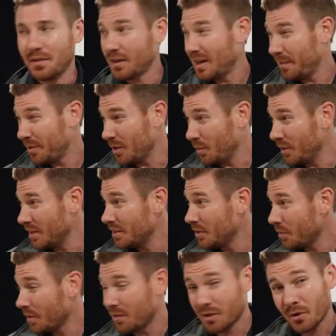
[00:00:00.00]
the company we
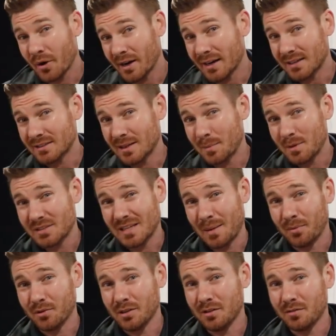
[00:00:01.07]
deal with, the Credit Acceptance, I
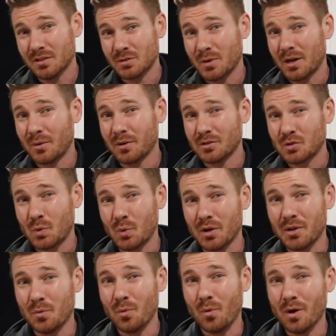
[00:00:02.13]
believe, is right around
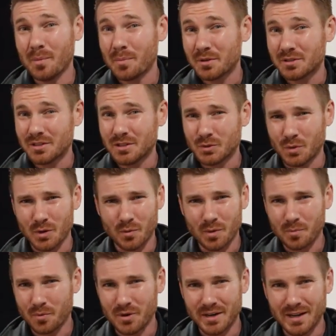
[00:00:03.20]
twenty-one percent,
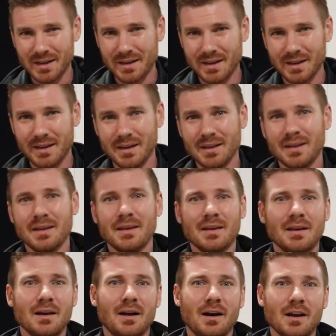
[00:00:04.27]
twenty-one point nine nine.
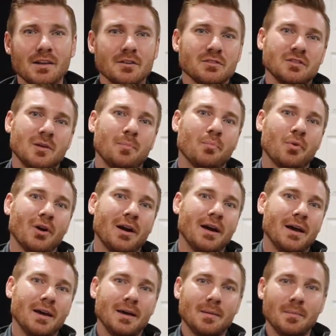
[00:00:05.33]
A lot of your
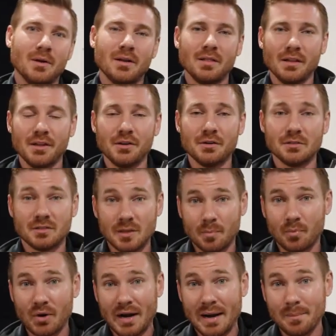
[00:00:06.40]
subprime lenders,
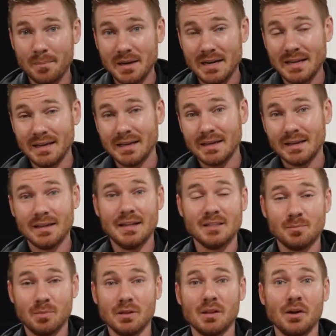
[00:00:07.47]
subprime meaning it's
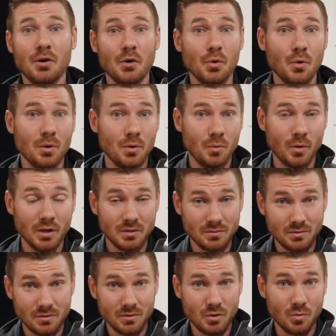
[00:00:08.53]
below what
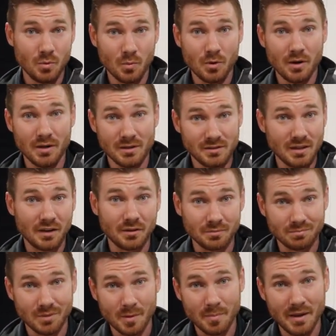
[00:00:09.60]
you would want. It's
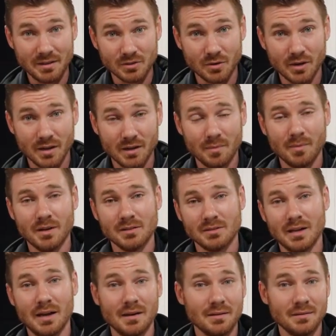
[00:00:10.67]
not the best credit, but it's
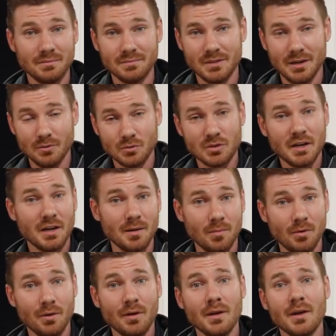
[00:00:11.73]
not, you know,
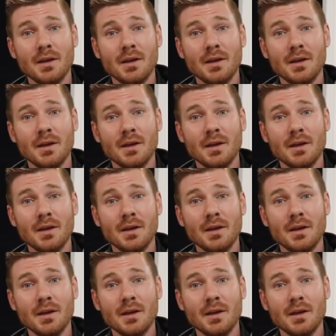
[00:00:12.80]
terrible.